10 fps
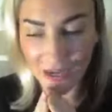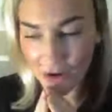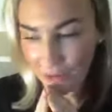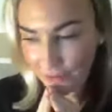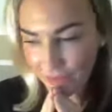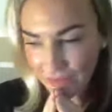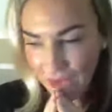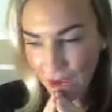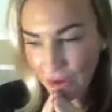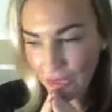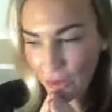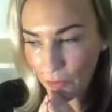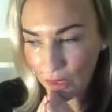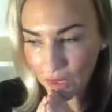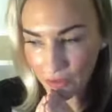you know. Okay,
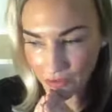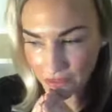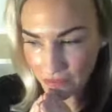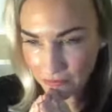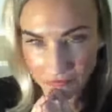what else?